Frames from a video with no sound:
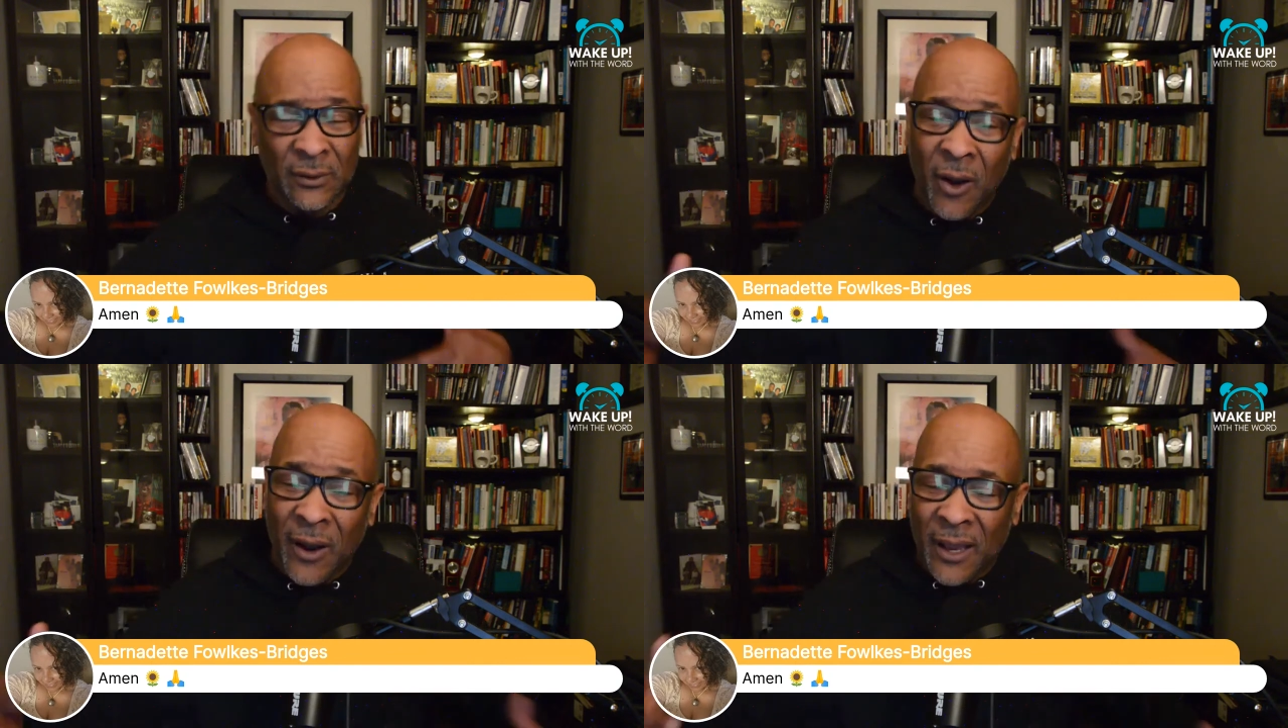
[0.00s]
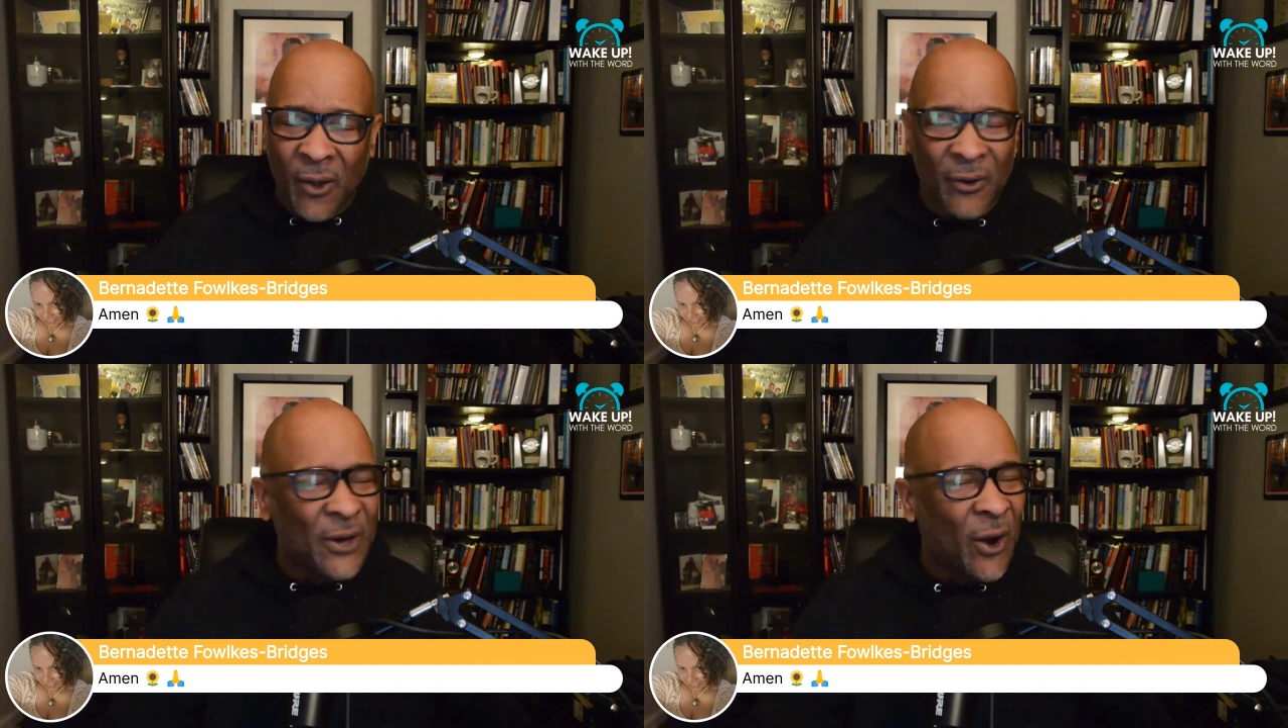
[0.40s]

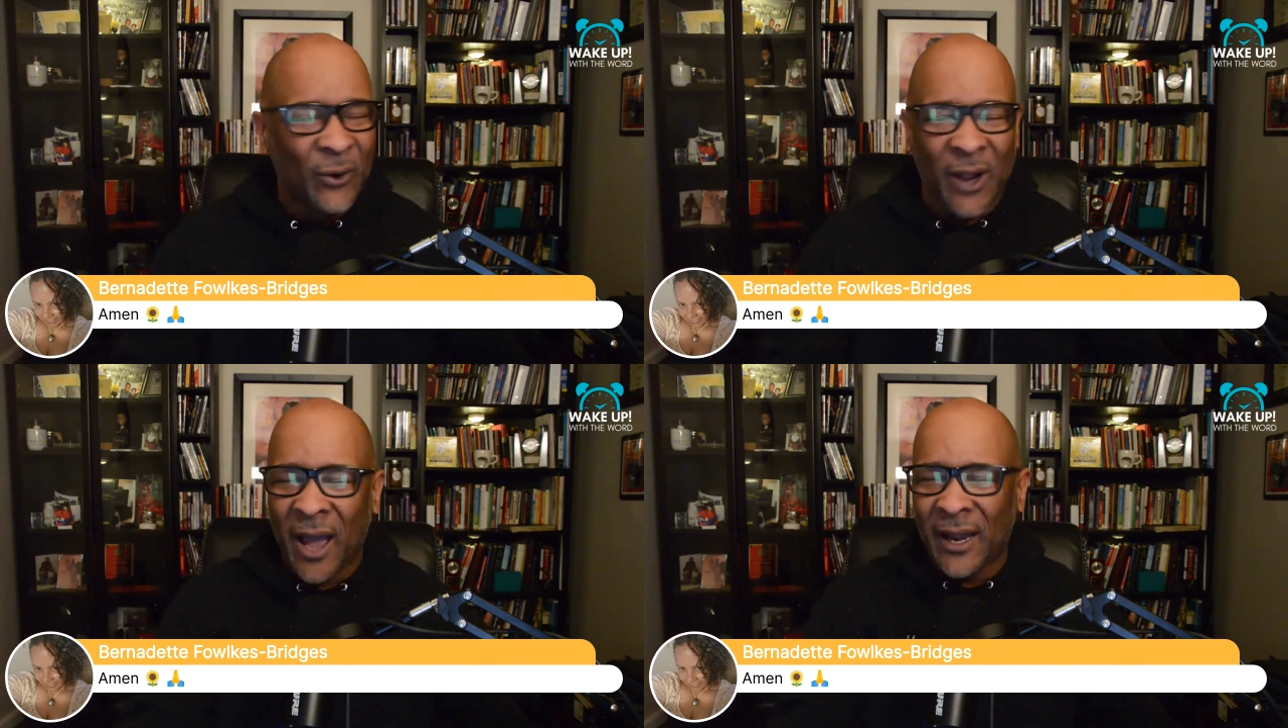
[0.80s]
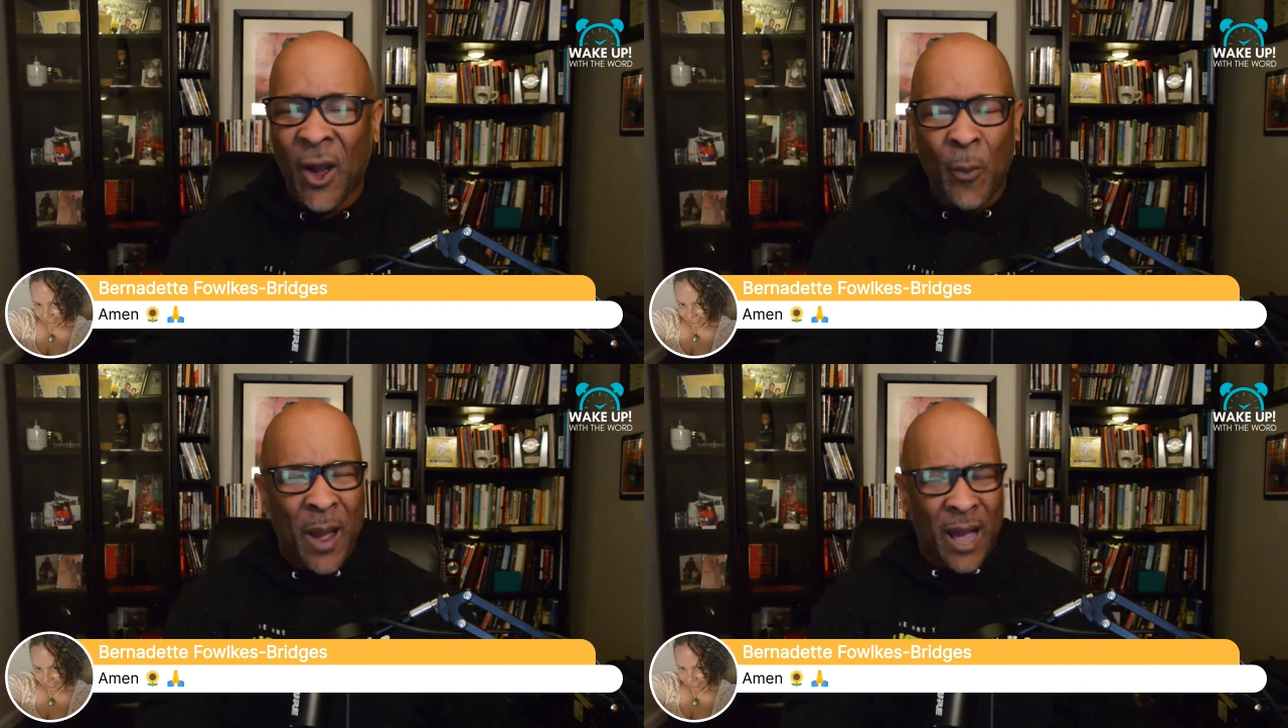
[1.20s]
No, God,
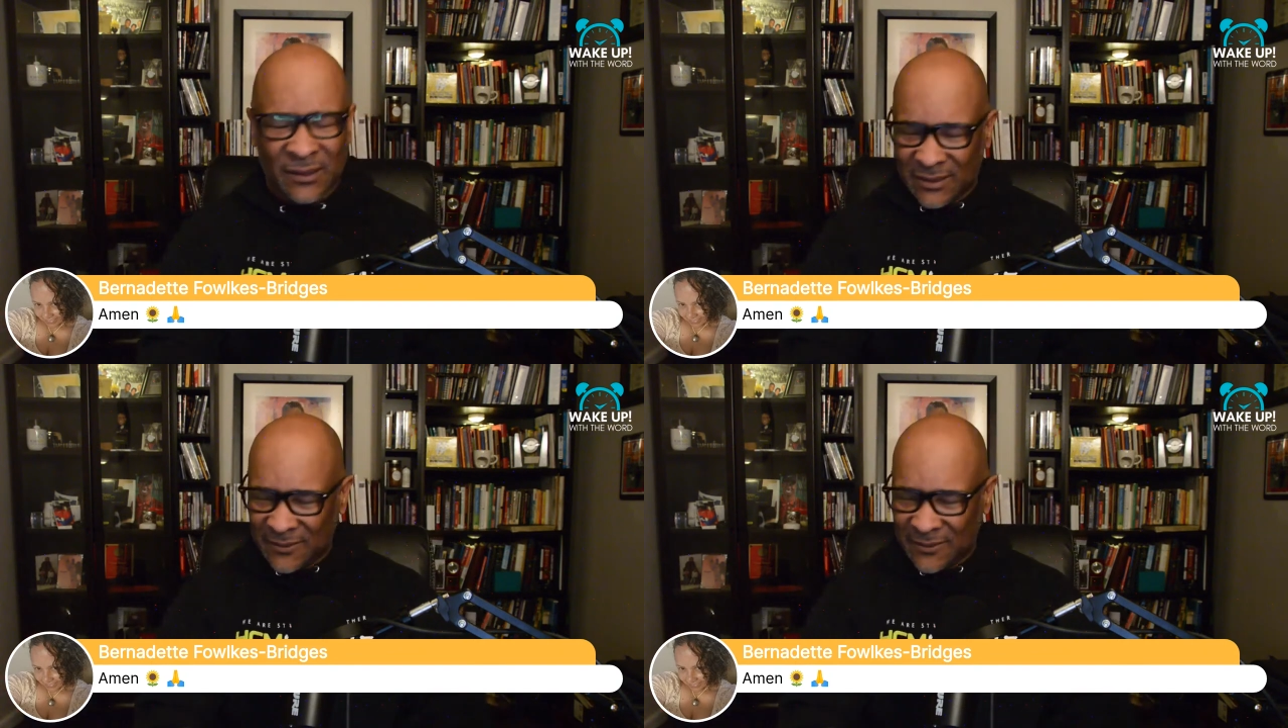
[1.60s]
help us